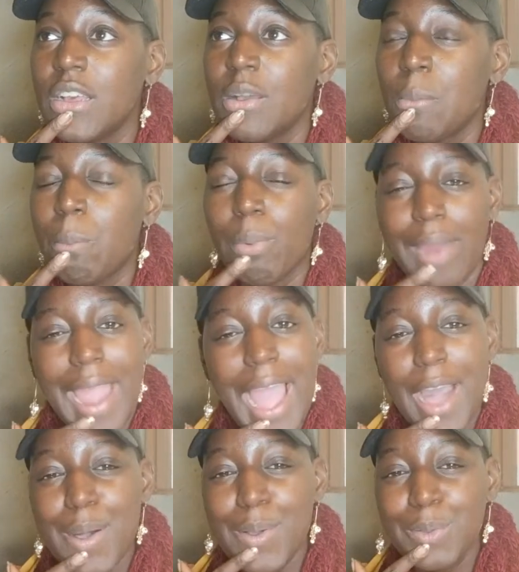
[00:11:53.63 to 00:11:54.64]

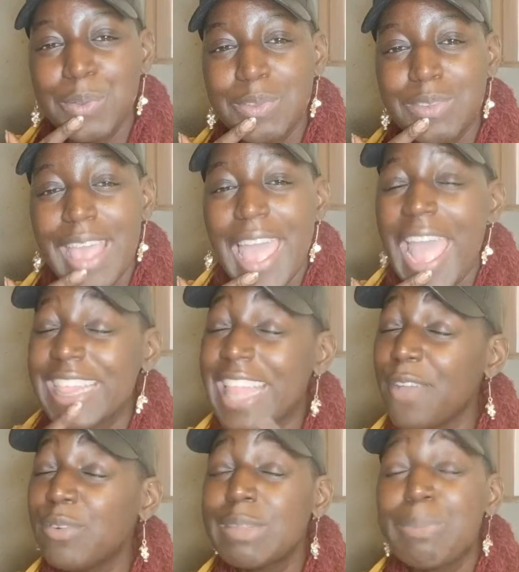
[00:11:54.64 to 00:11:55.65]
Browns. They
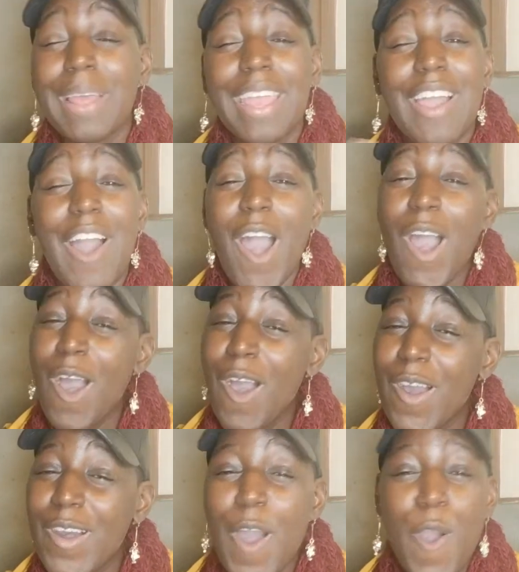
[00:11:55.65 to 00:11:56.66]
was playing
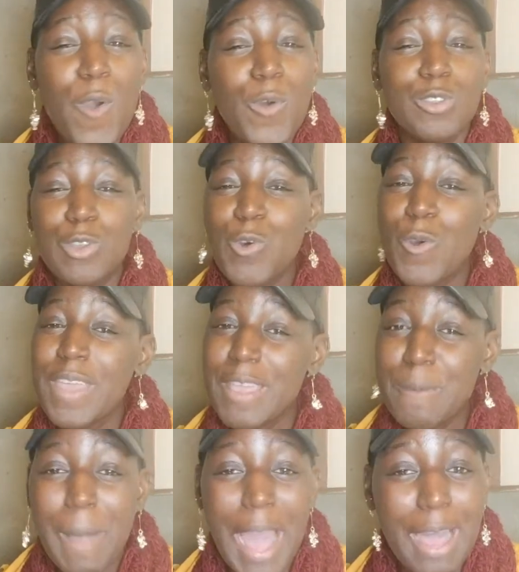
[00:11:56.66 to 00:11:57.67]
all old school
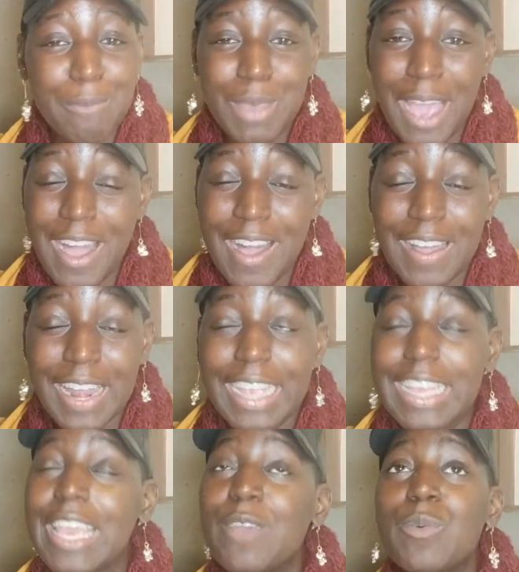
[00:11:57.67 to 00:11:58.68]
hip hop, y'all. Like,
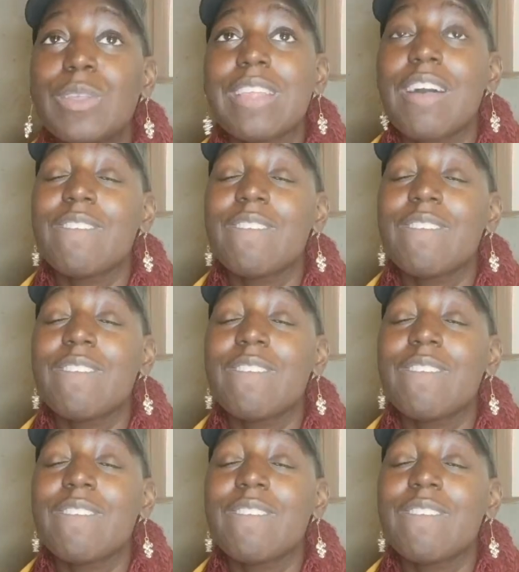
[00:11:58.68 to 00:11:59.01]
it was a